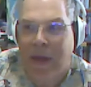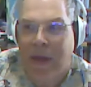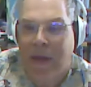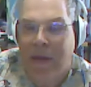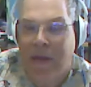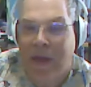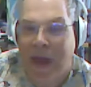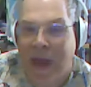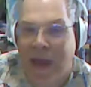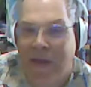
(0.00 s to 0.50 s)

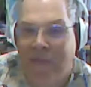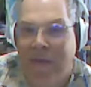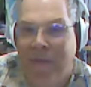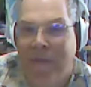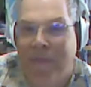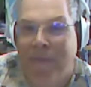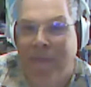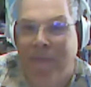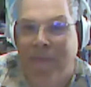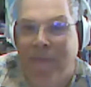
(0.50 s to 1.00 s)
you have
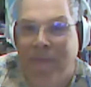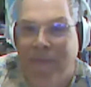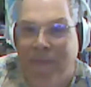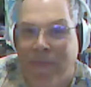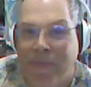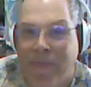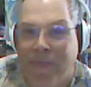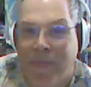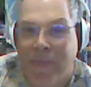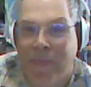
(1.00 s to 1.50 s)
them
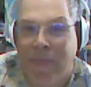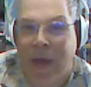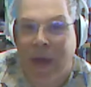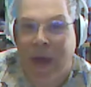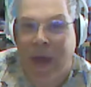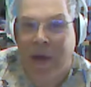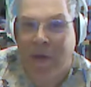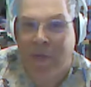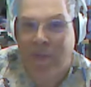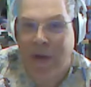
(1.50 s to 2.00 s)

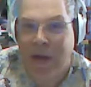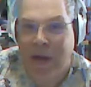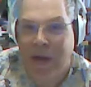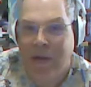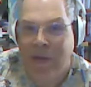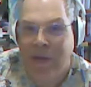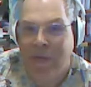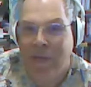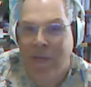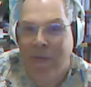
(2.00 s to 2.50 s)
agree
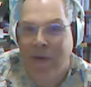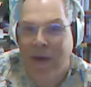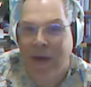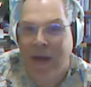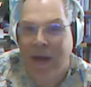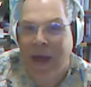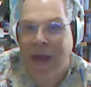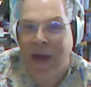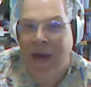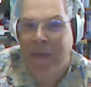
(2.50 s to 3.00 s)
to
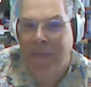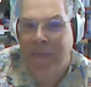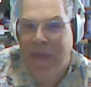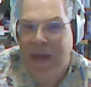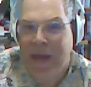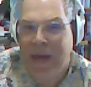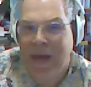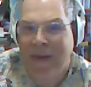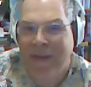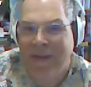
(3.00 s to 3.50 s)
an
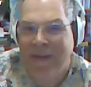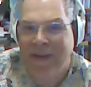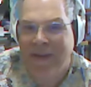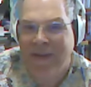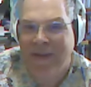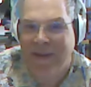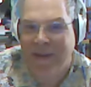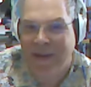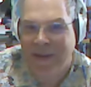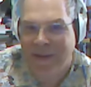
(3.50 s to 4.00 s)
immediate
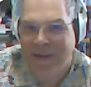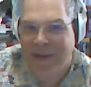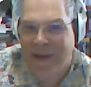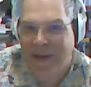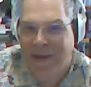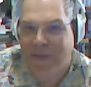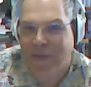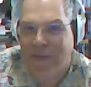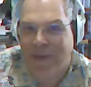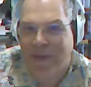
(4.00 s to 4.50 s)
cease and
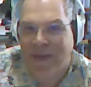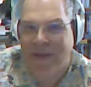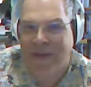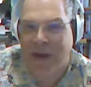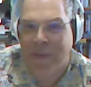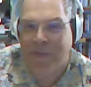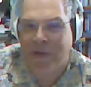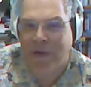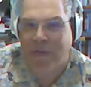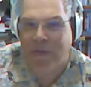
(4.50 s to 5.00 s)
desist with a
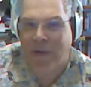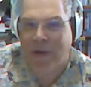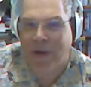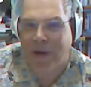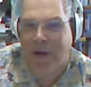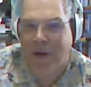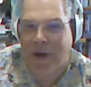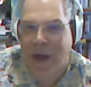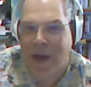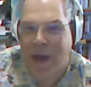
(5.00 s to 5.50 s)
separate or,
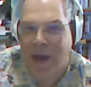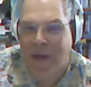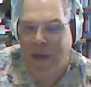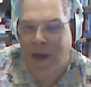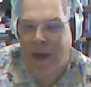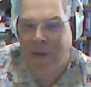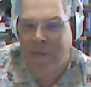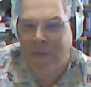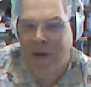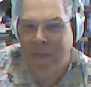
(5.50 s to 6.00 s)
uh,
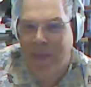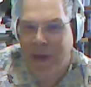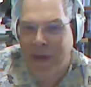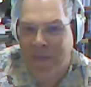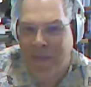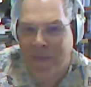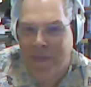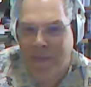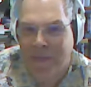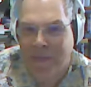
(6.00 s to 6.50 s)
agreement
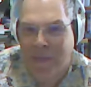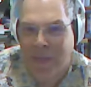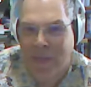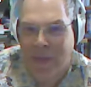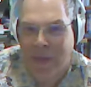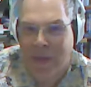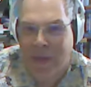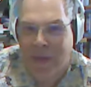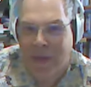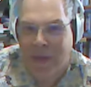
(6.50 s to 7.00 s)

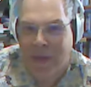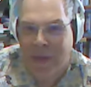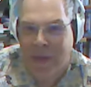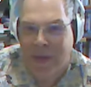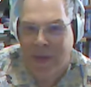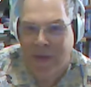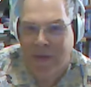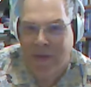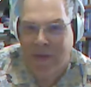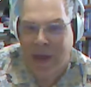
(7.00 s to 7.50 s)

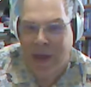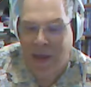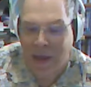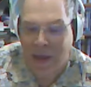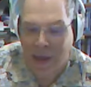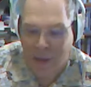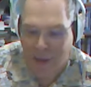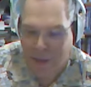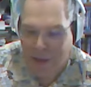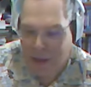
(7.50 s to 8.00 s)
saying,
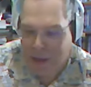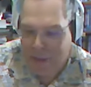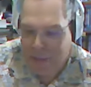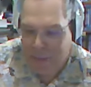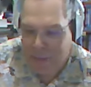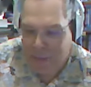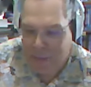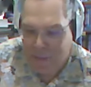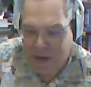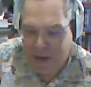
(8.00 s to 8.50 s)
okay,
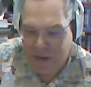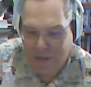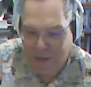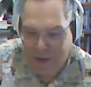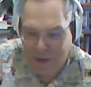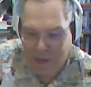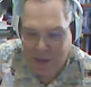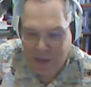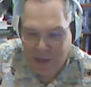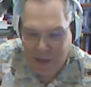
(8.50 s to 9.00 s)

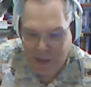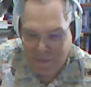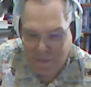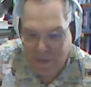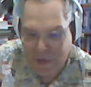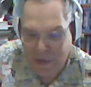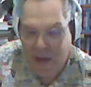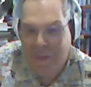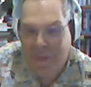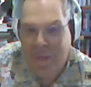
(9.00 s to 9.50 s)
basically, if
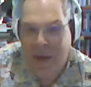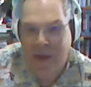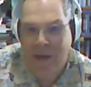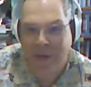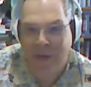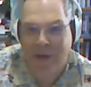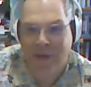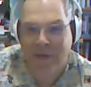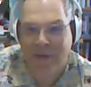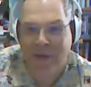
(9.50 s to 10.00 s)
I mail
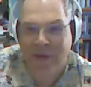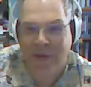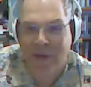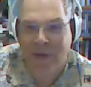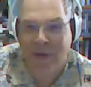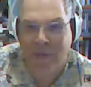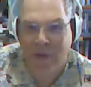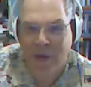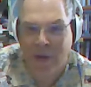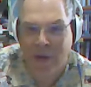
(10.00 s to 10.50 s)
this to
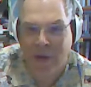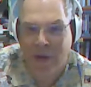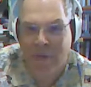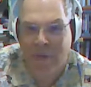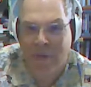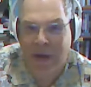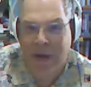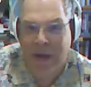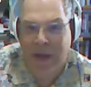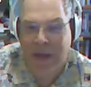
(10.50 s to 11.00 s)
you, you're
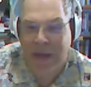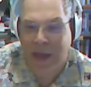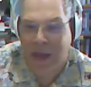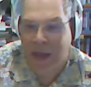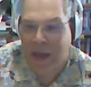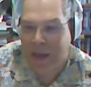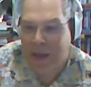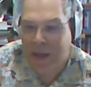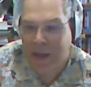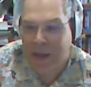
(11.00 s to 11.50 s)
agreeing
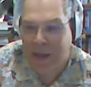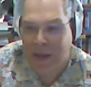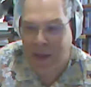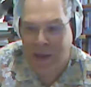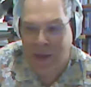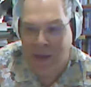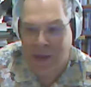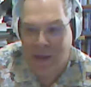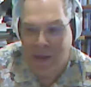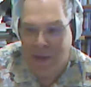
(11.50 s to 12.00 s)
that uh,
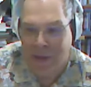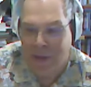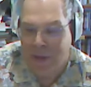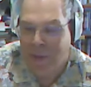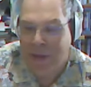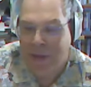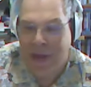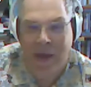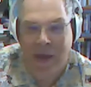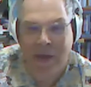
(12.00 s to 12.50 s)
you
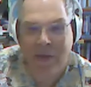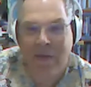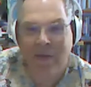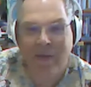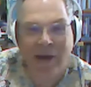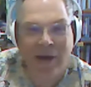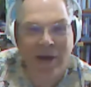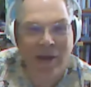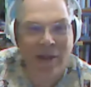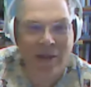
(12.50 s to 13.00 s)
can't use
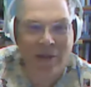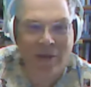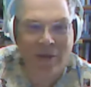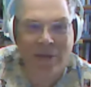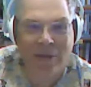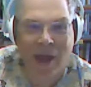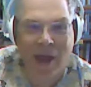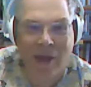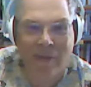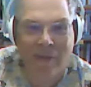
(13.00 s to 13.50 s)
any of this
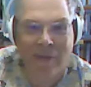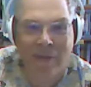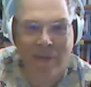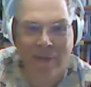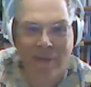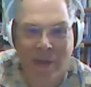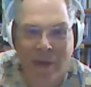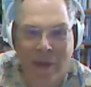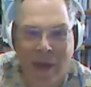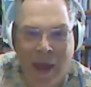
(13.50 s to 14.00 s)
stuff.
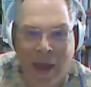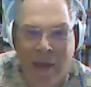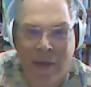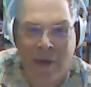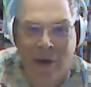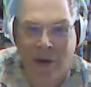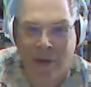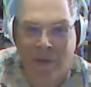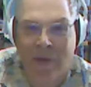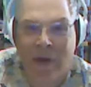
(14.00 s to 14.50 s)
And
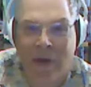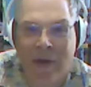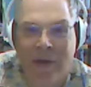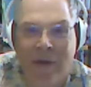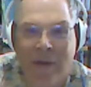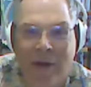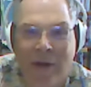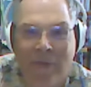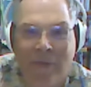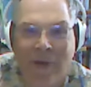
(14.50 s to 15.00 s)
you're agreeing to
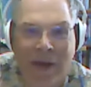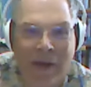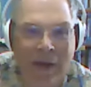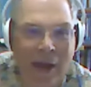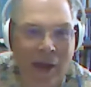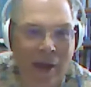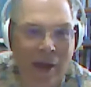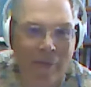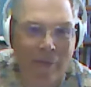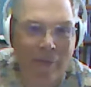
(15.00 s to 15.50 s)
that right
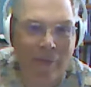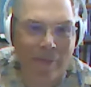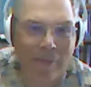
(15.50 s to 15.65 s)
now.